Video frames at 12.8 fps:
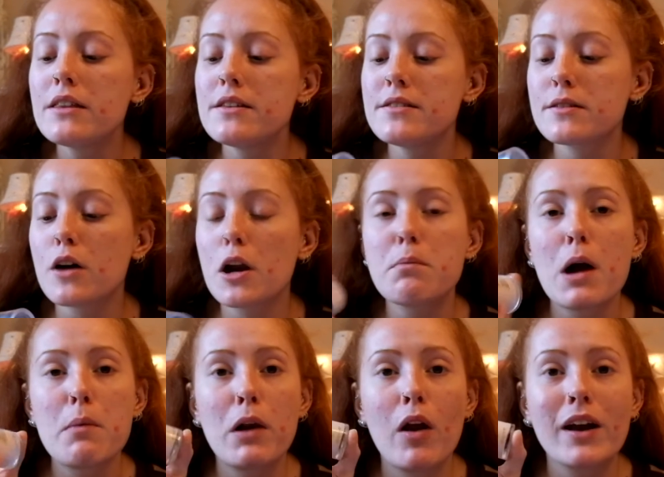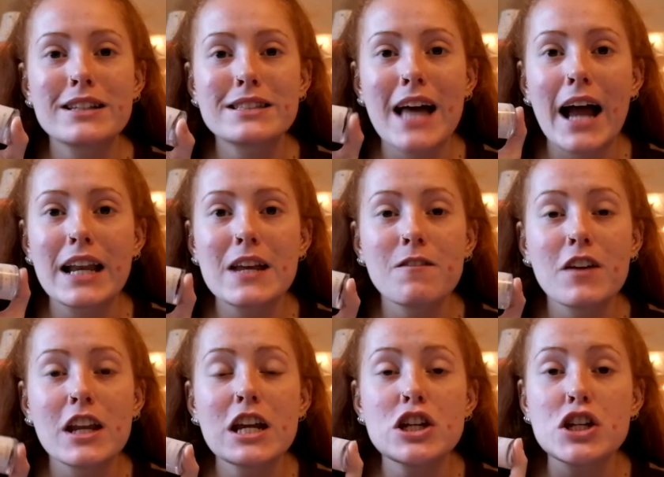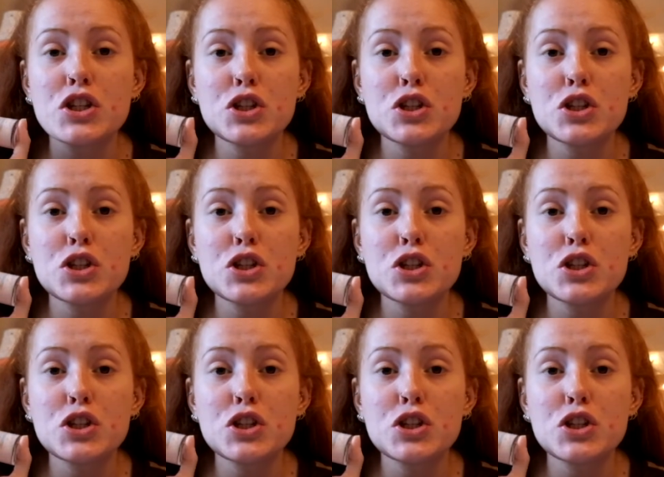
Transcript: This has got a proper like satiny finish.